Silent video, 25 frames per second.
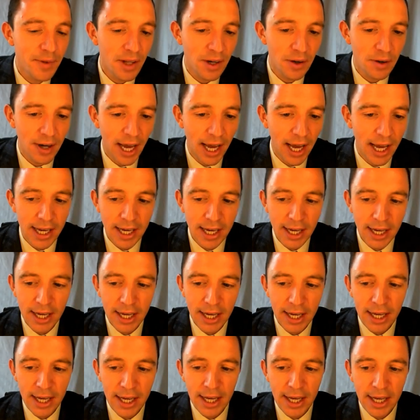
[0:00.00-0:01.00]
Okay,
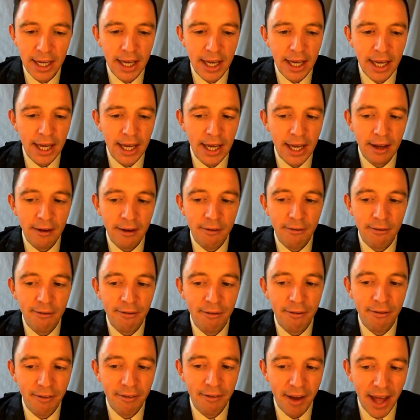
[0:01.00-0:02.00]

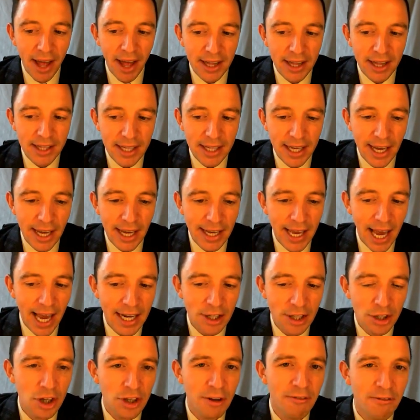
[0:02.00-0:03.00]
felt again, so the
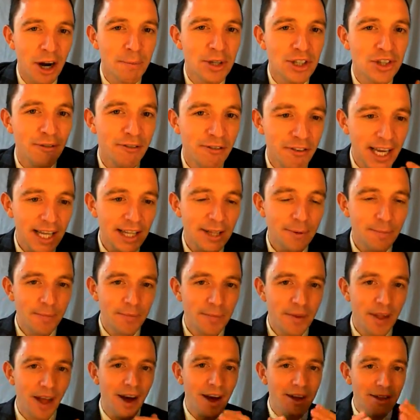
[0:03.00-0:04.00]
verb is to feel.
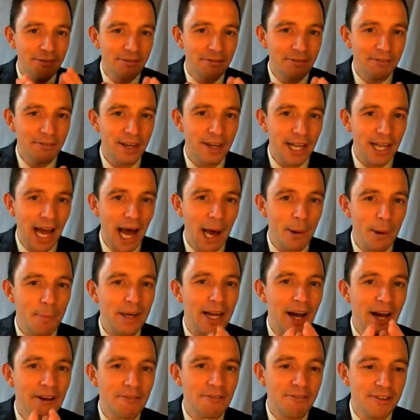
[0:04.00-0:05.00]
I feel
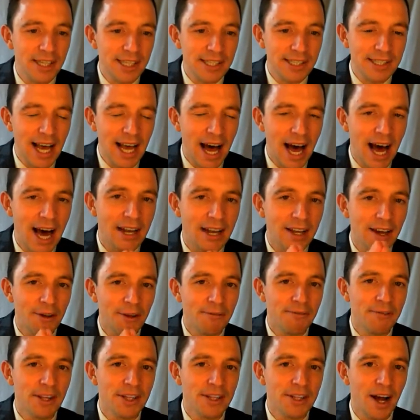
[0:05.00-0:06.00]
happy, I feel sad, I
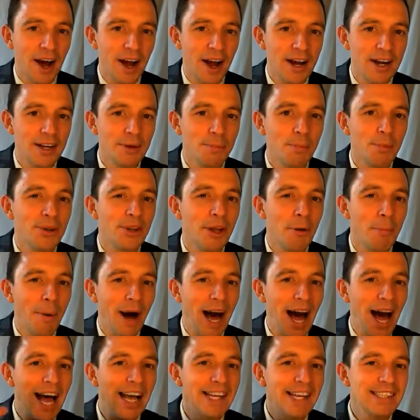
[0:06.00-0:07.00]
feel tired, but the
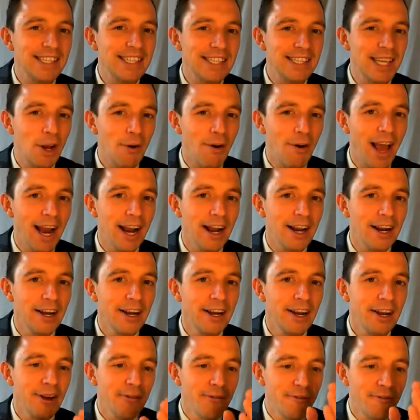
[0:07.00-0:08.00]
past is irregular.
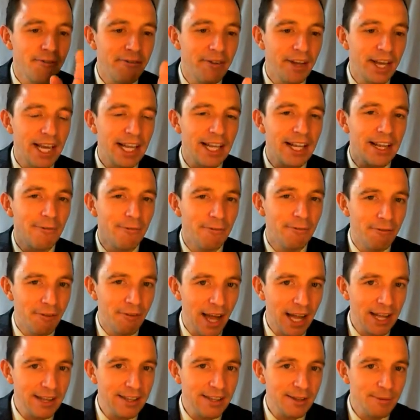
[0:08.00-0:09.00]
Feel,
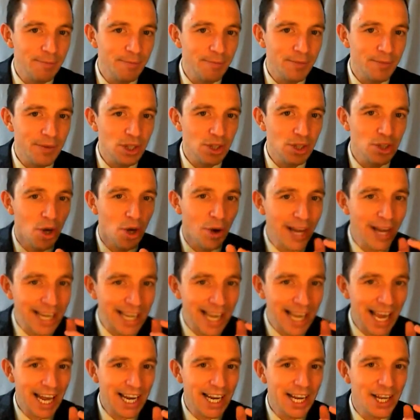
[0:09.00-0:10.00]
felt. So
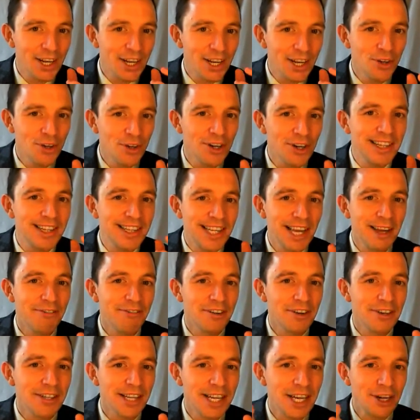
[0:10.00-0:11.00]
again, another
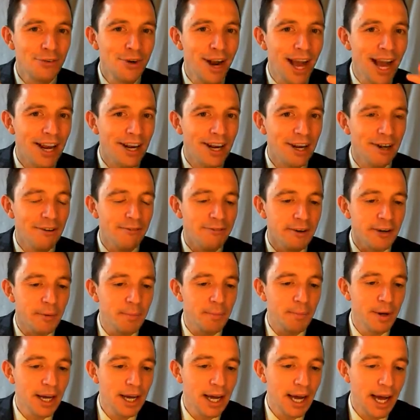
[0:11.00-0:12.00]
difficult irregular
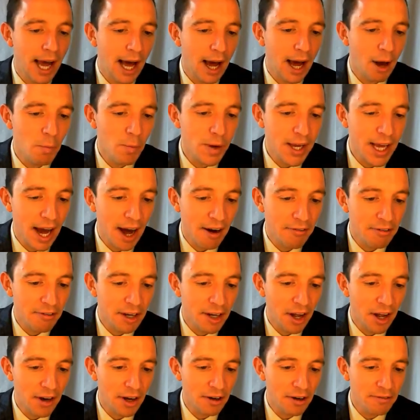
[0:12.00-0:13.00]
verb. And we have a
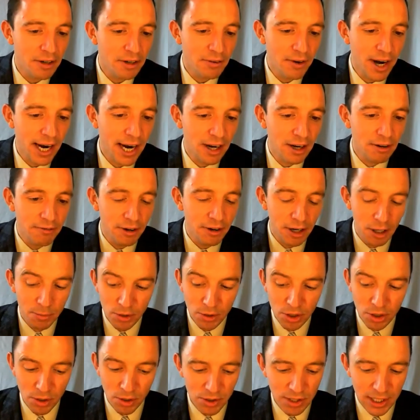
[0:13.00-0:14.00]
lot of irregular verbs.
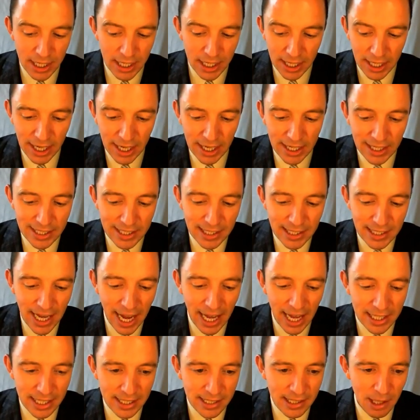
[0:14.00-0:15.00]
So sit,
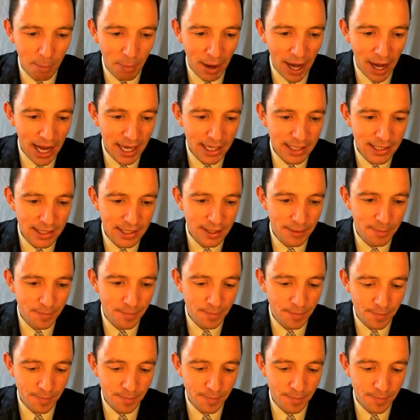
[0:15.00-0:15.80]
sat is the past.